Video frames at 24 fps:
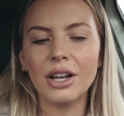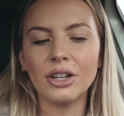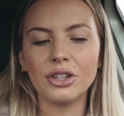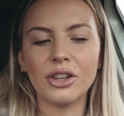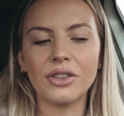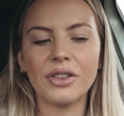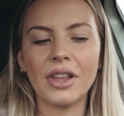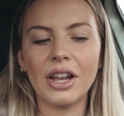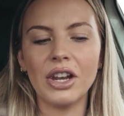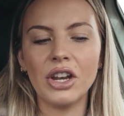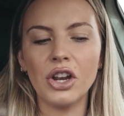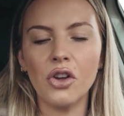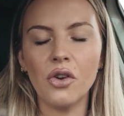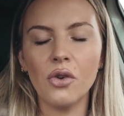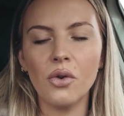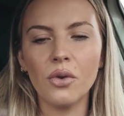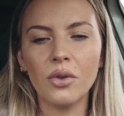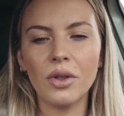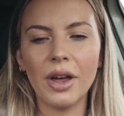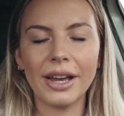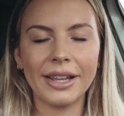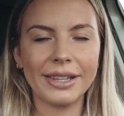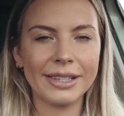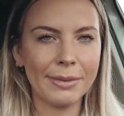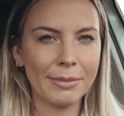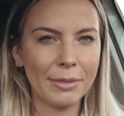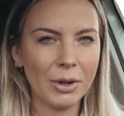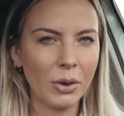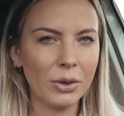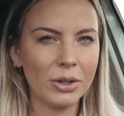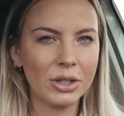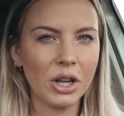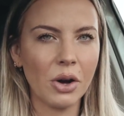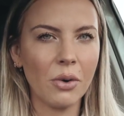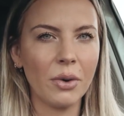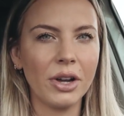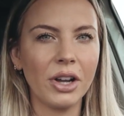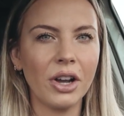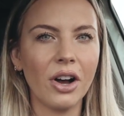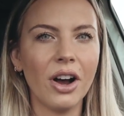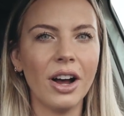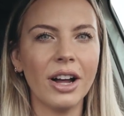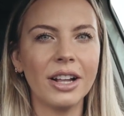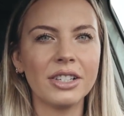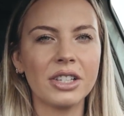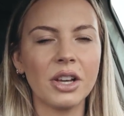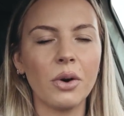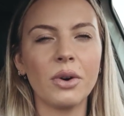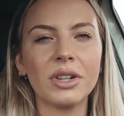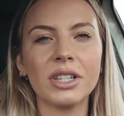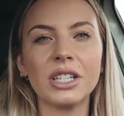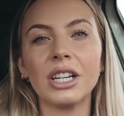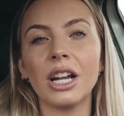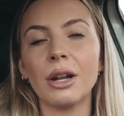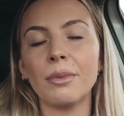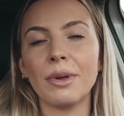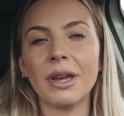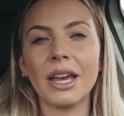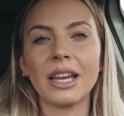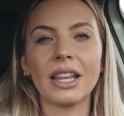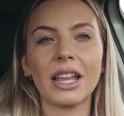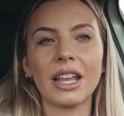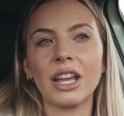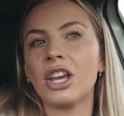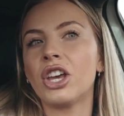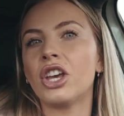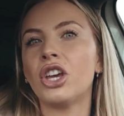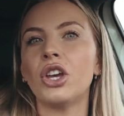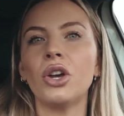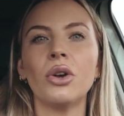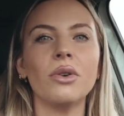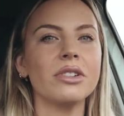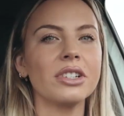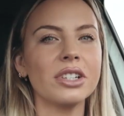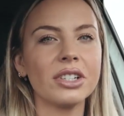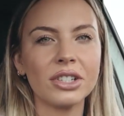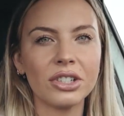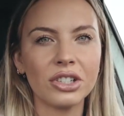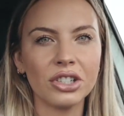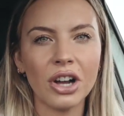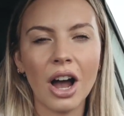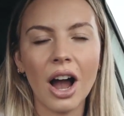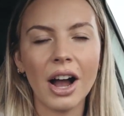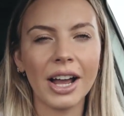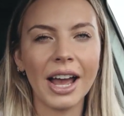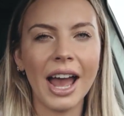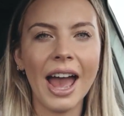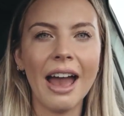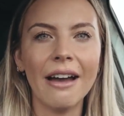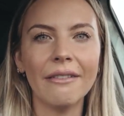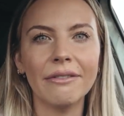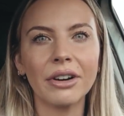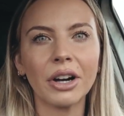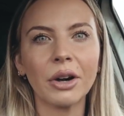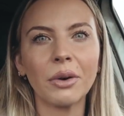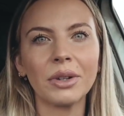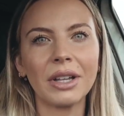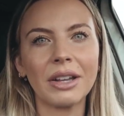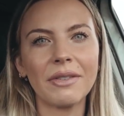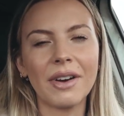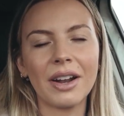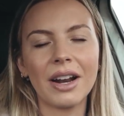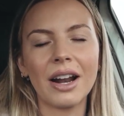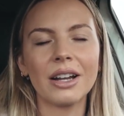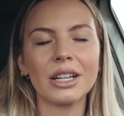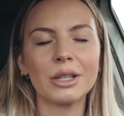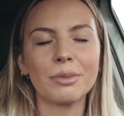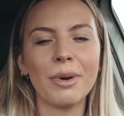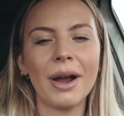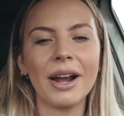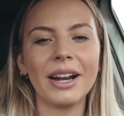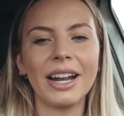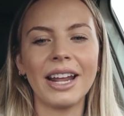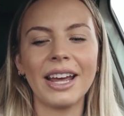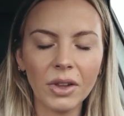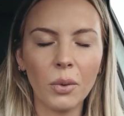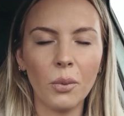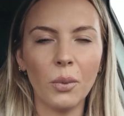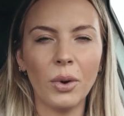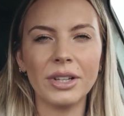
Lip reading: so that they knew like something was going on, so it wasn't gonna be like the hugest shock ever when they found out I was pregnant.